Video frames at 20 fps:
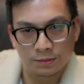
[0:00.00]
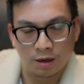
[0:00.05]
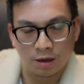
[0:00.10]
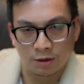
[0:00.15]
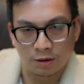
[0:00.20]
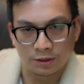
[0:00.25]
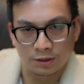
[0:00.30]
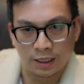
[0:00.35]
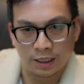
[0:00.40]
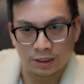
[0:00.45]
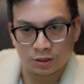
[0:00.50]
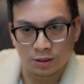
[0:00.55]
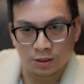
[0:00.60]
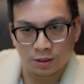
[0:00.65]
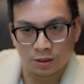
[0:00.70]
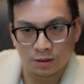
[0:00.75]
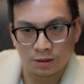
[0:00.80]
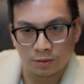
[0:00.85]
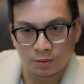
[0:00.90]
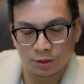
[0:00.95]

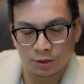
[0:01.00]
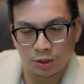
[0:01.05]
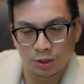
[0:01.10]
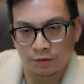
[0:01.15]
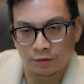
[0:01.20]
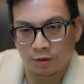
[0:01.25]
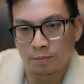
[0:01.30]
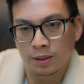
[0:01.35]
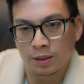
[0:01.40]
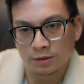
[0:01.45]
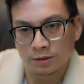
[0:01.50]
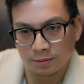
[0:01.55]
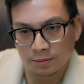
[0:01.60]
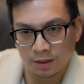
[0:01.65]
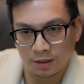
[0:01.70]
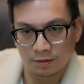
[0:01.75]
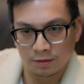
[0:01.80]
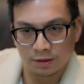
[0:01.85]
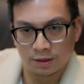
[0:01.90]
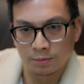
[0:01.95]
architecture, or do you have to build
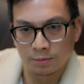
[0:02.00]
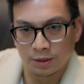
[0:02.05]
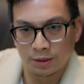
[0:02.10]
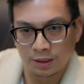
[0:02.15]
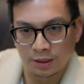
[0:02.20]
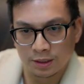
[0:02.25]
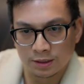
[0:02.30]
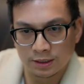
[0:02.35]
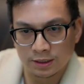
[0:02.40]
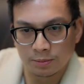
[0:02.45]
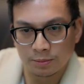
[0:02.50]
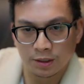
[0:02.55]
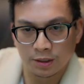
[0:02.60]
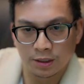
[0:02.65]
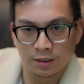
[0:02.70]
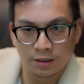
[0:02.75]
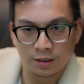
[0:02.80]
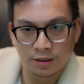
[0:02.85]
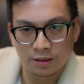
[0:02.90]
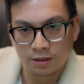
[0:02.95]
something completely separate
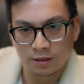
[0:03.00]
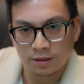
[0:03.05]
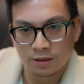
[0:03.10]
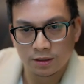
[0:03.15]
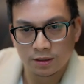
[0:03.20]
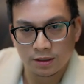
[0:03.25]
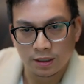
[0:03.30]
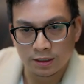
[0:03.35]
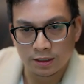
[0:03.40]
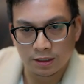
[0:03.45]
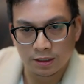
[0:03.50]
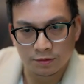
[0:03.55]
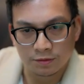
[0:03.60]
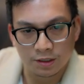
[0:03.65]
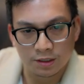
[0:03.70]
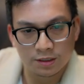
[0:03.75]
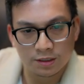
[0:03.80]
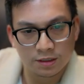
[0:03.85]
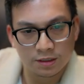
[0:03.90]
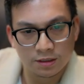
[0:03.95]
and
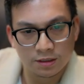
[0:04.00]
different?